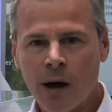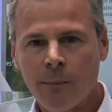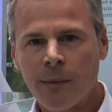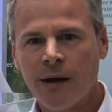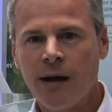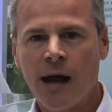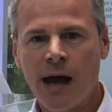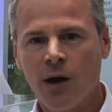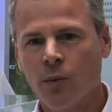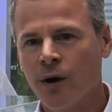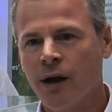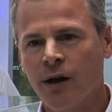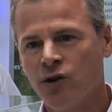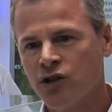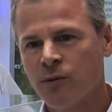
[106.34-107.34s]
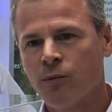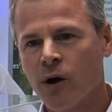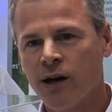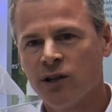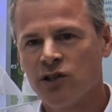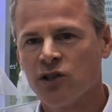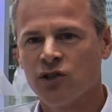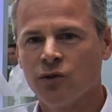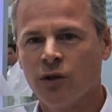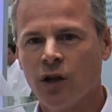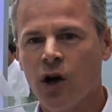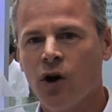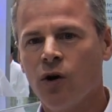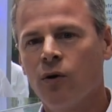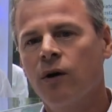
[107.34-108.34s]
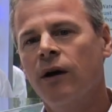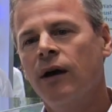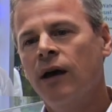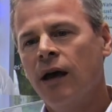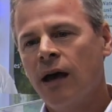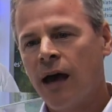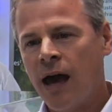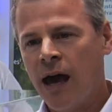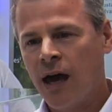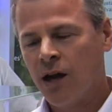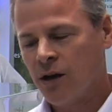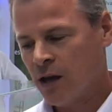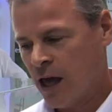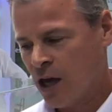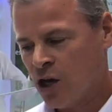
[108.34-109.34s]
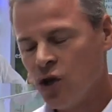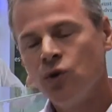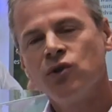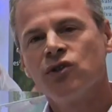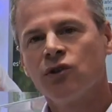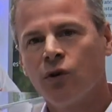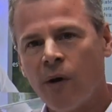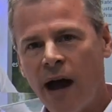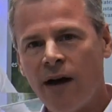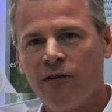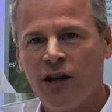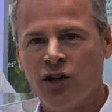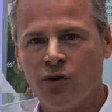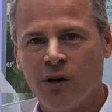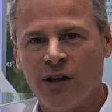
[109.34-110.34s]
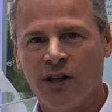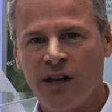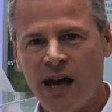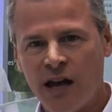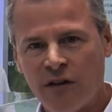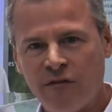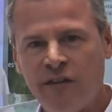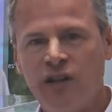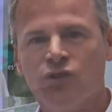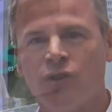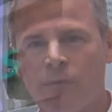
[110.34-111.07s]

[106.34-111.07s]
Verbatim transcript: pump at night when energy prices are low and, and use gravity during the day to feed your